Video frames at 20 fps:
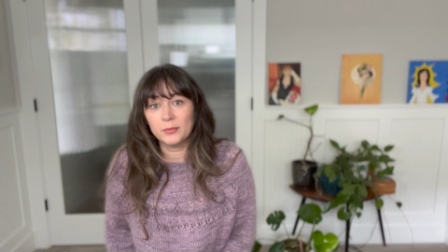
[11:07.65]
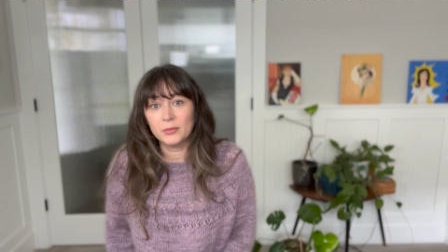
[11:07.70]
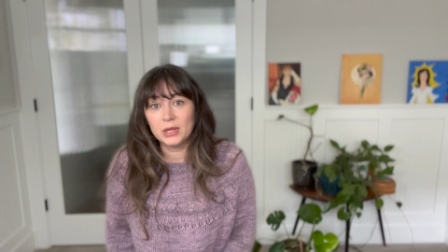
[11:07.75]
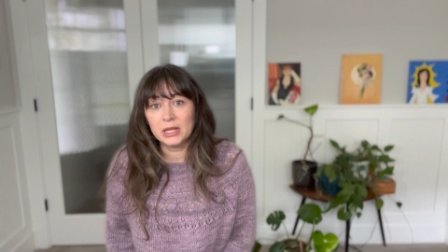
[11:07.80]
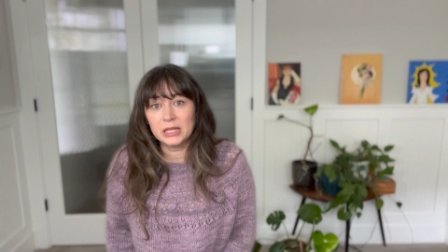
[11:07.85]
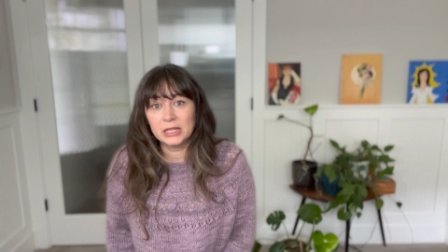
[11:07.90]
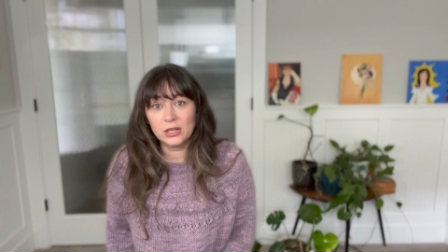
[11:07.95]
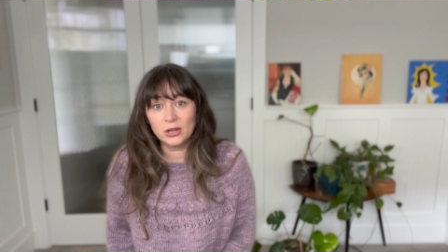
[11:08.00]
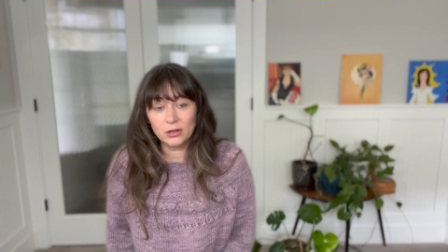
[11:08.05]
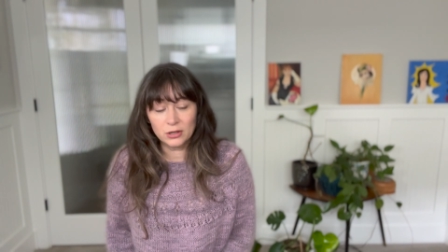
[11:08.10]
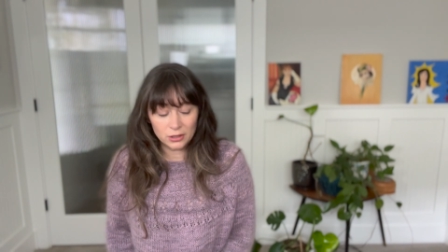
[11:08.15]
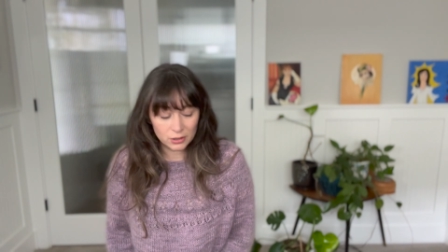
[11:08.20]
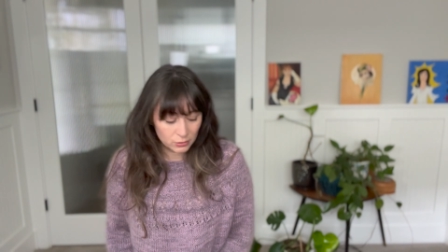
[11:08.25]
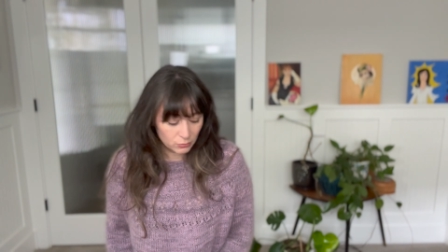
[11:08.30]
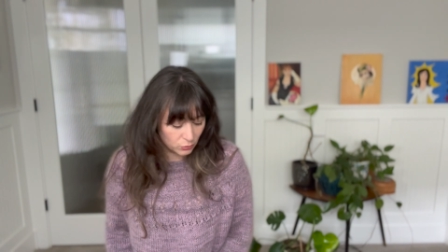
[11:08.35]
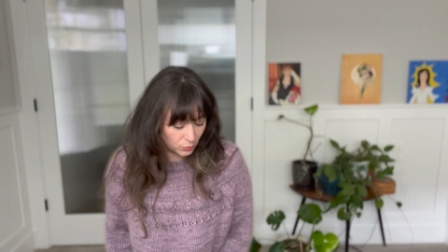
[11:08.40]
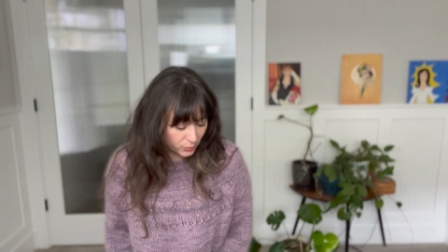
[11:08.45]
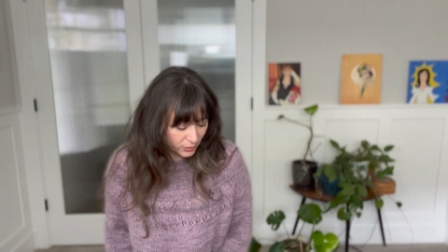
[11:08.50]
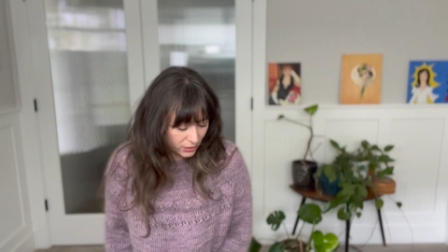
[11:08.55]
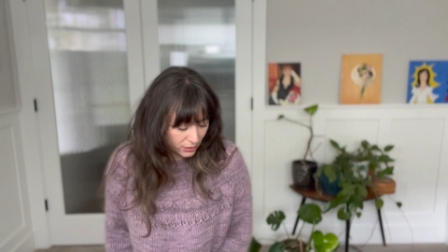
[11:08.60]
in yarn
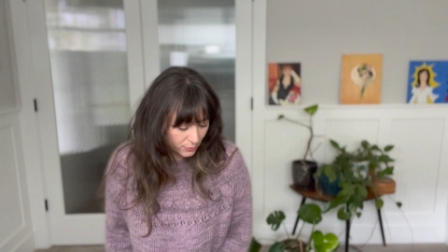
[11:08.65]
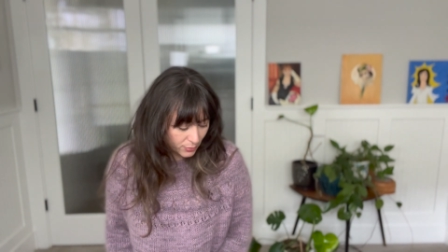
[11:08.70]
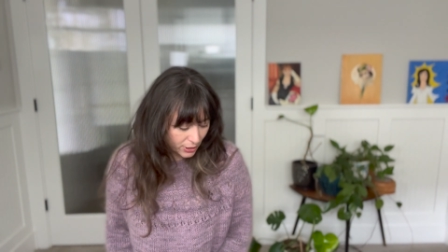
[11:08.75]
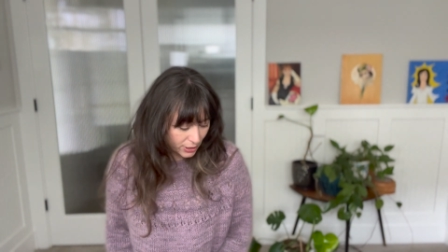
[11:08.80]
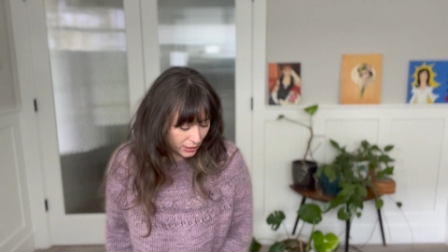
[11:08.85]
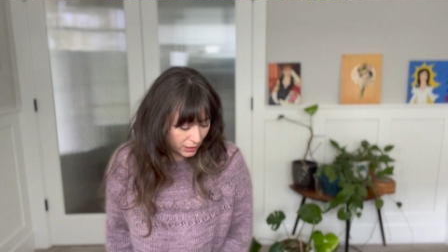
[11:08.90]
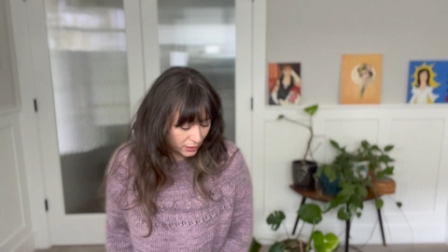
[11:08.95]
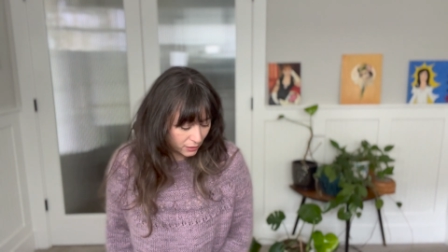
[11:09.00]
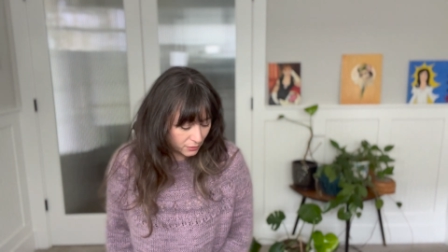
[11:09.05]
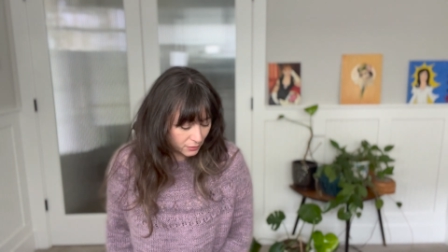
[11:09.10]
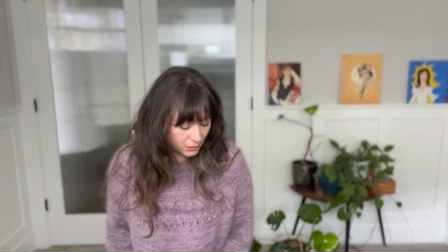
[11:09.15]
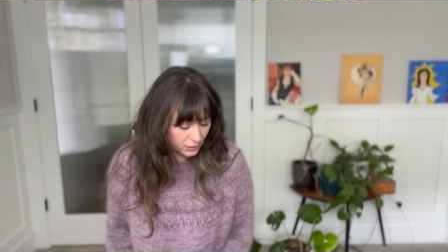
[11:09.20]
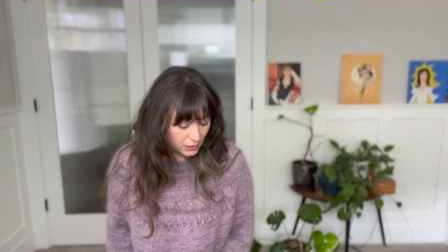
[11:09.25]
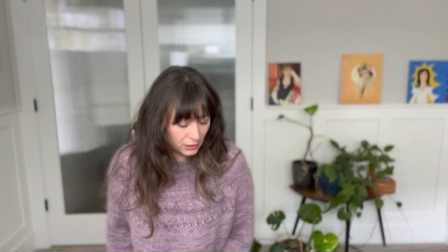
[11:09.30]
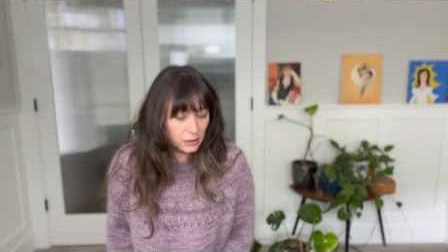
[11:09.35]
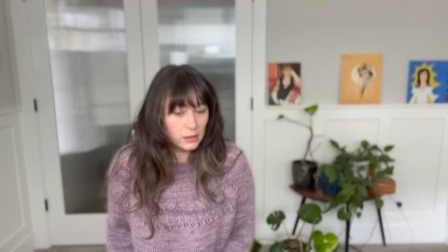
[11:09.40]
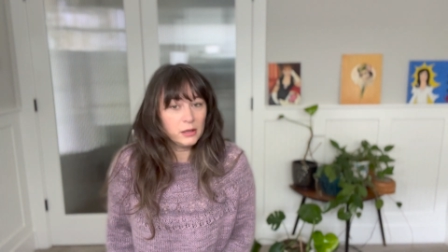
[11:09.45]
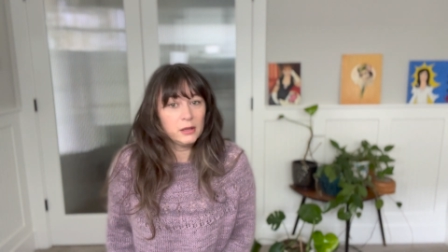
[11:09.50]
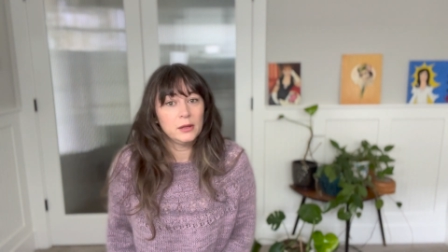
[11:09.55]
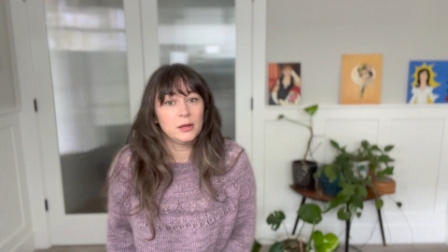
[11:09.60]
will be the body,
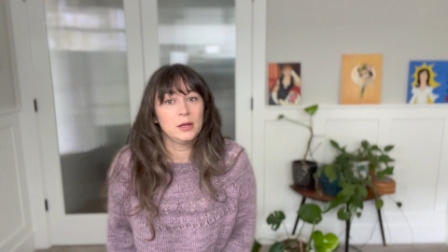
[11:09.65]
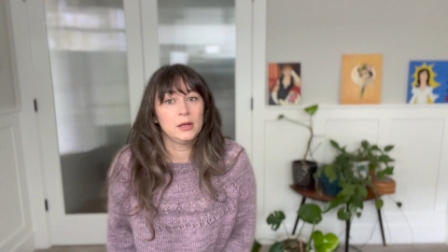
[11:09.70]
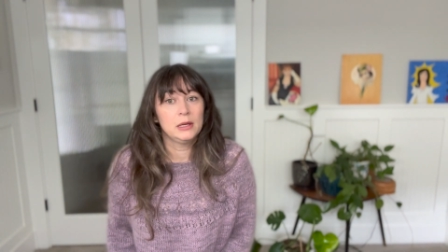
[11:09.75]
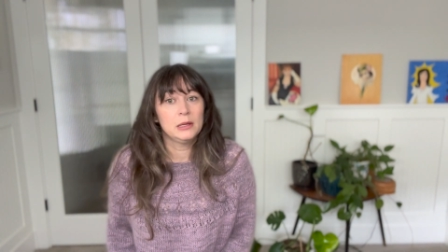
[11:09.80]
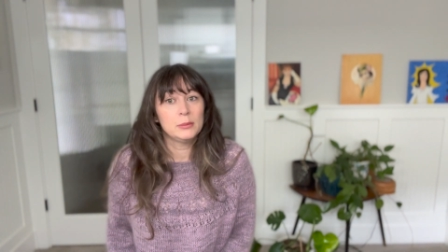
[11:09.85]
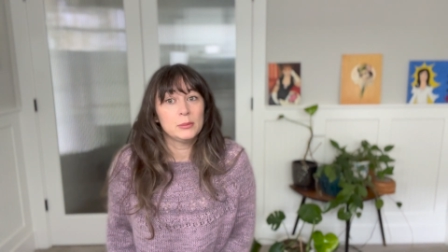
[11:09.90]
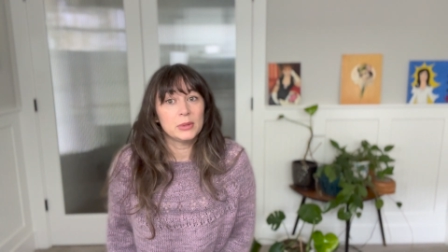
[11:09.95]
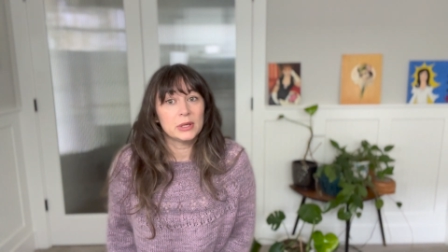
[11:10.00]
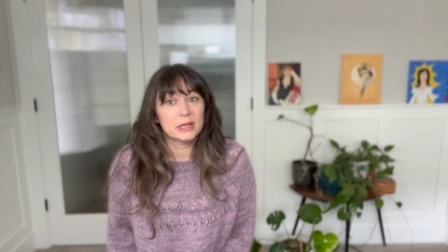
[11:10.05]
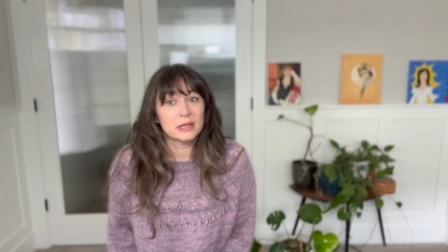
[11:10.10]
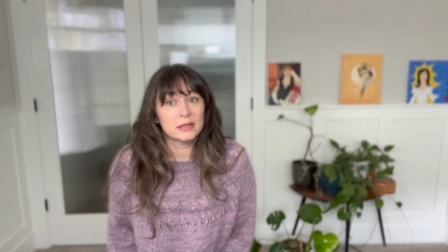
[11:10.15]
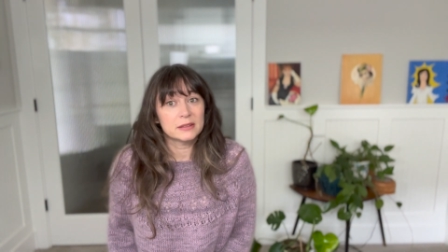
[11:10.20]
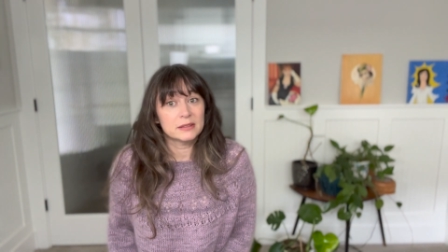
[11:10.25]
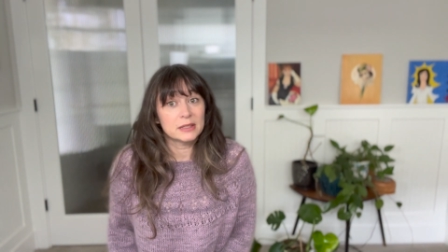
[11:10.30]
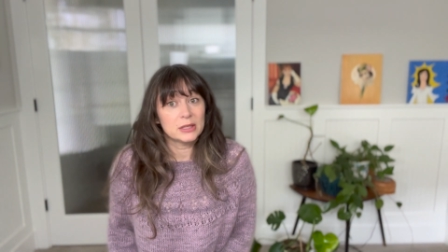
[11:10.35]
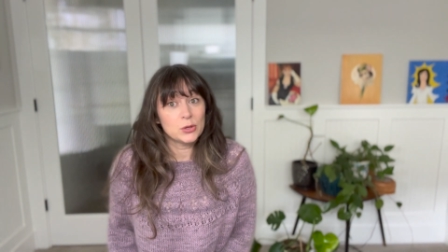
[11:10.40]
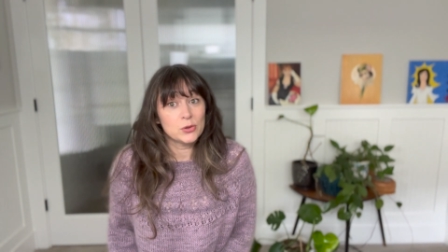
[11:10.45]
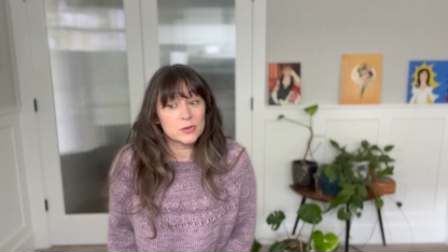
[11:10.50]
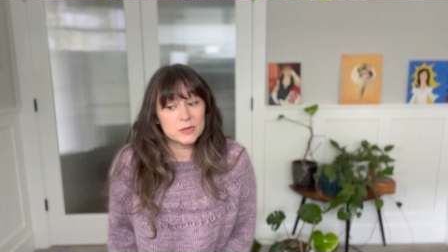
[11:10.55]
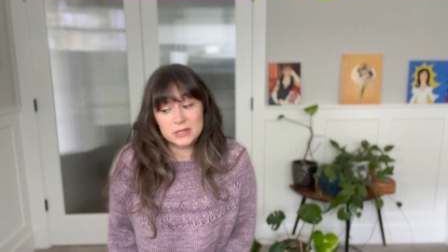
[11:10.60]
because
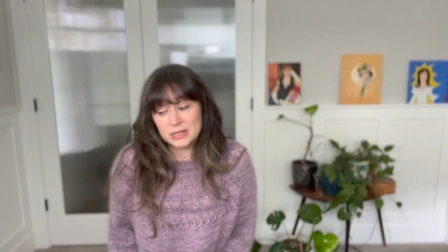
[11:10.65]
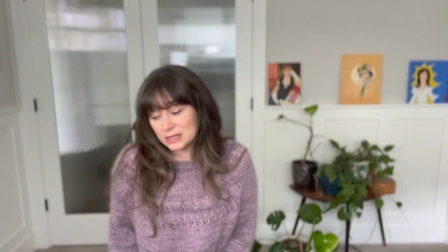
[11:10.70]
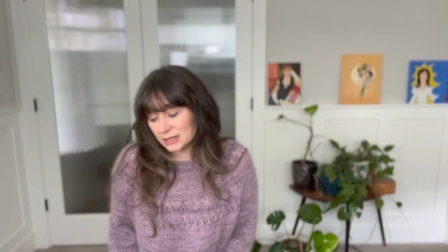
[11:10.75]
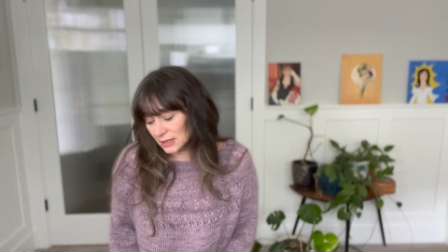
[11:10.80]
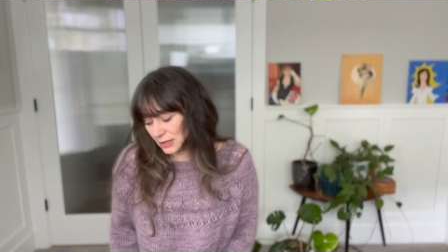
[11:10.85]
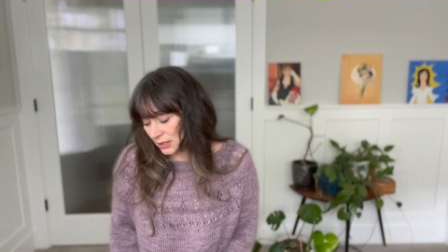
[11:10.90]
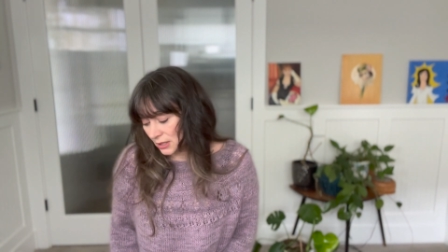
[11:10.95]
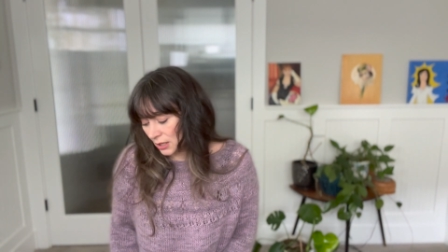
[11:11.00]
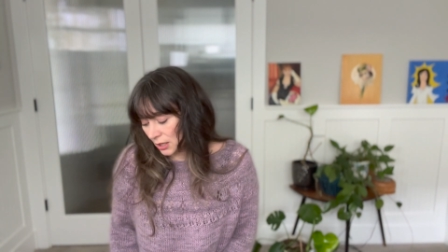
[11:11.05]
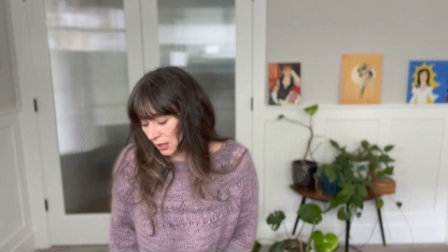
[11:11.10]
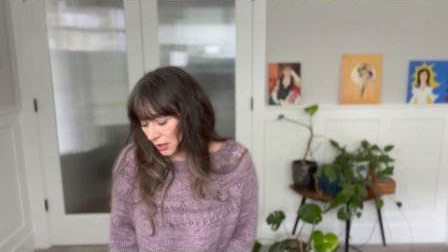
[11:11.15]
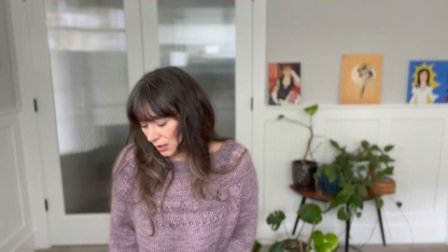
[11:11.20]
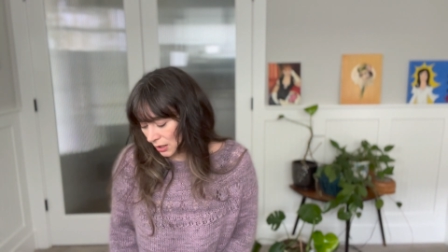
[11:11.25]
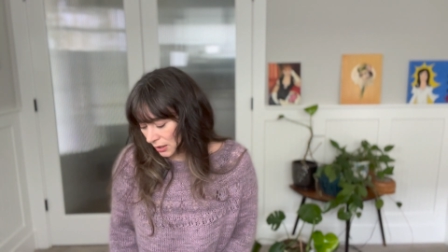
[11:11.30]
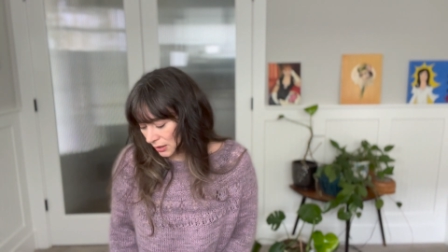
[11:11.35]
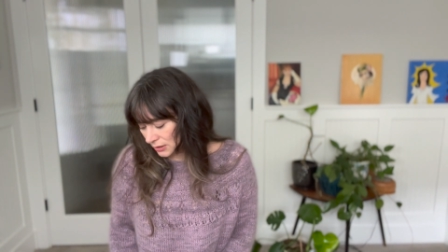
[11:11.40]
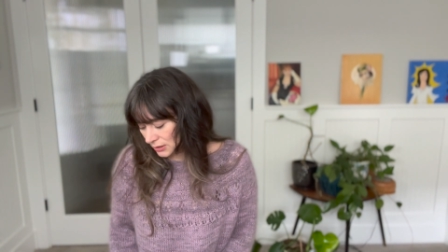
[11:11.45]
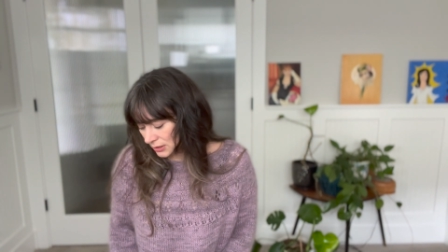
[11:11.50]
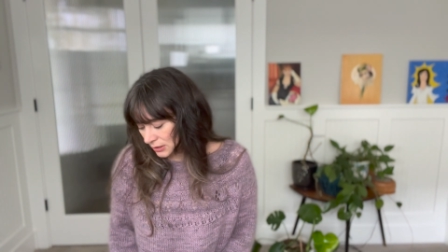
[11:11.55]
it uses a lot.